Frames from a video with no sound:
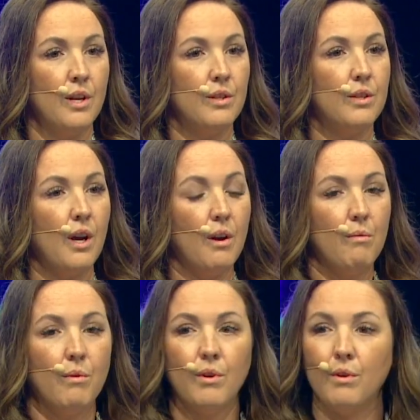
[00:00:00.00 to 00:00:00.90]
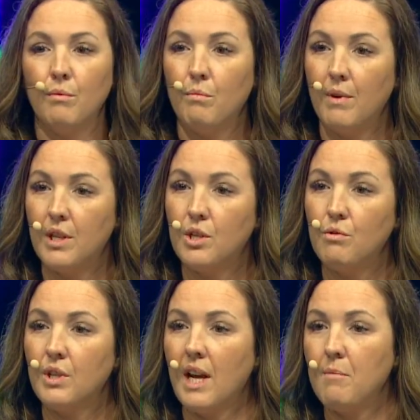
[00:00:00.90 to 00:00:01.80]
So when the
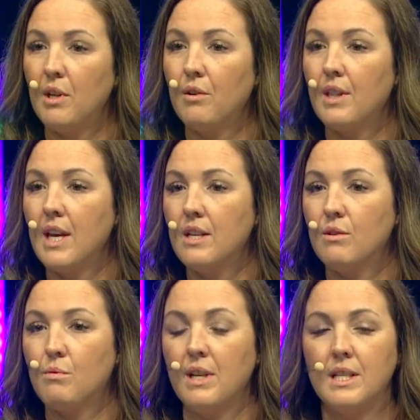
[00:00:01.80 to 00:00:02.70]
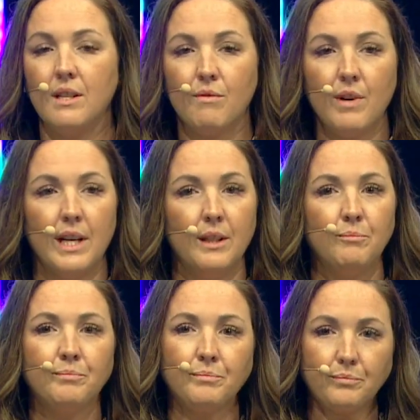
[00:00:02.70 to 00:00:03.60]
children came along at the age of 23,
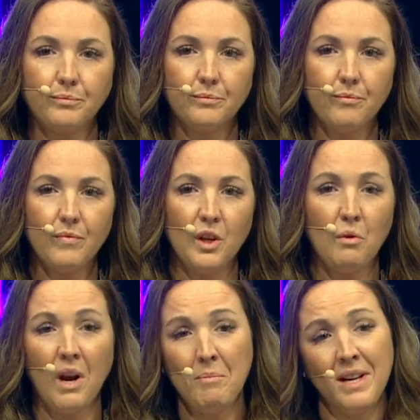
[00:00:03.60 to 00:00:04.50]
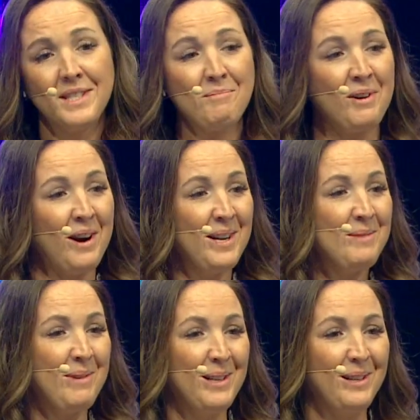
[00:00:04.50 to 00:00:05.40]
quite by surprise,
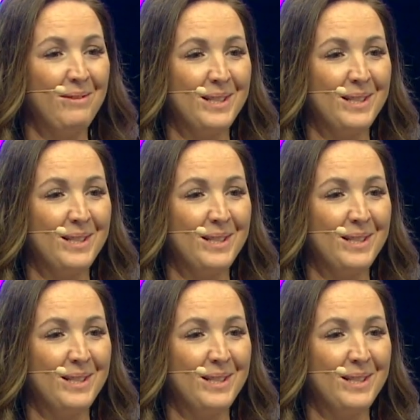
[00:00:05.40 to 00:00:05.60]
but a lovely